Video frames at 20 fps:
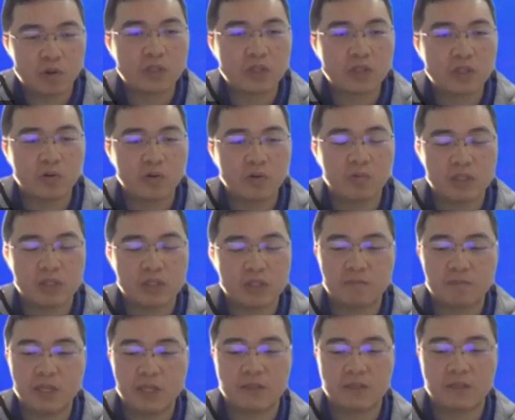critical
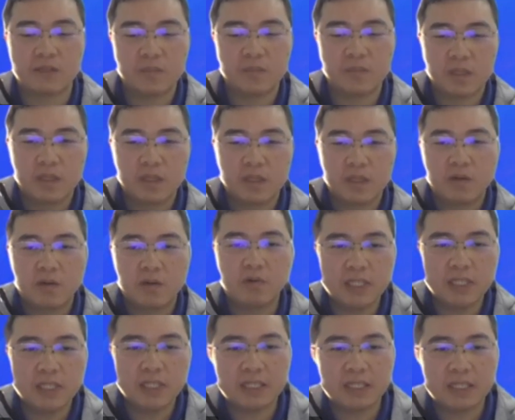wind speed.
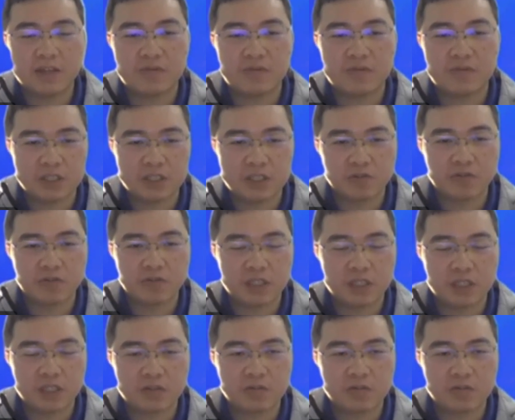What is the difference
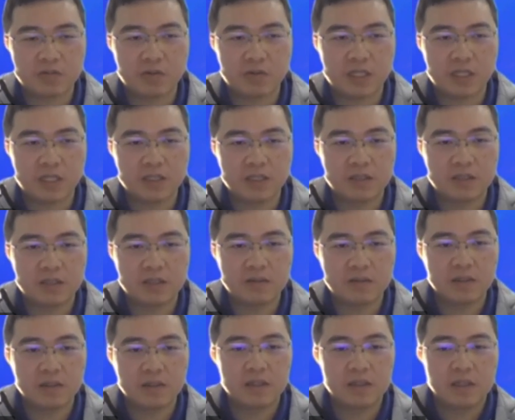for these two one?
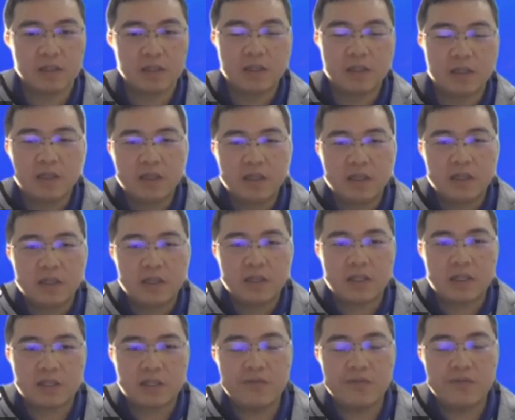
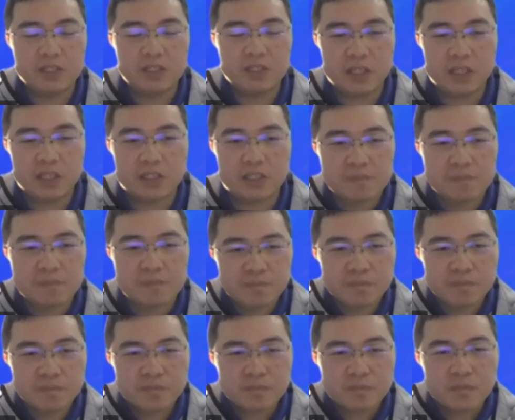The difference is,
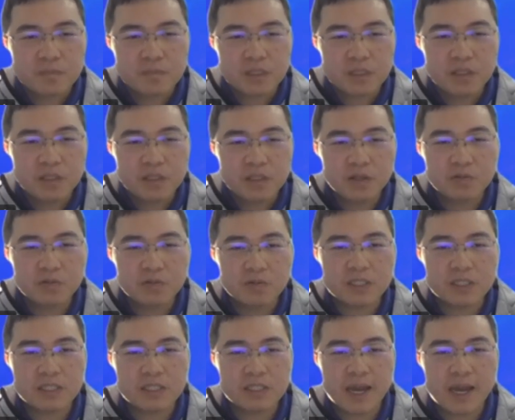
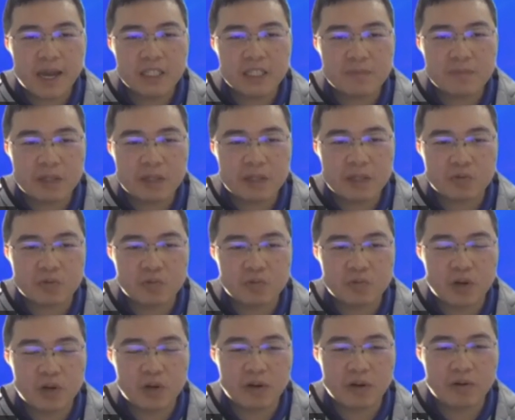the Sky Smart 2
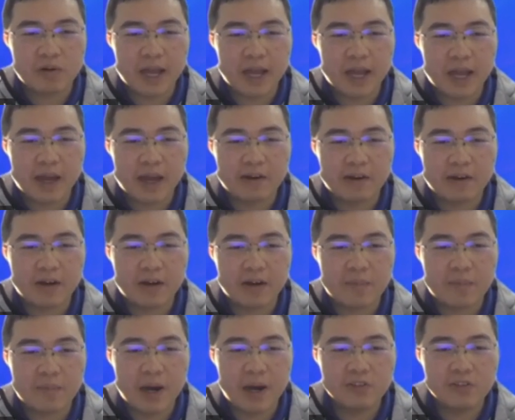will have
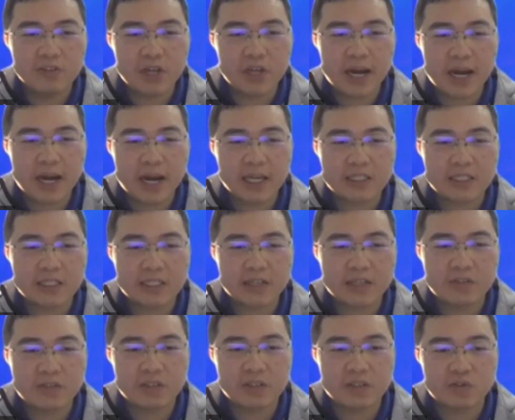a much higher
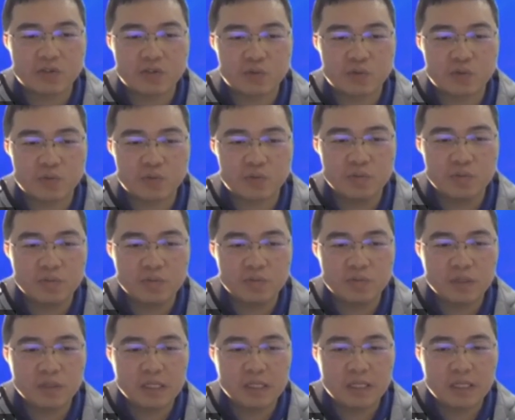safety zone
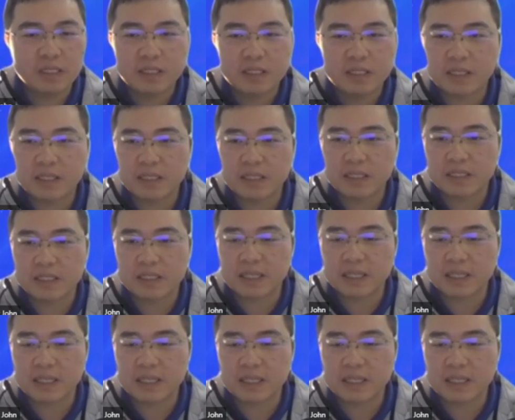than the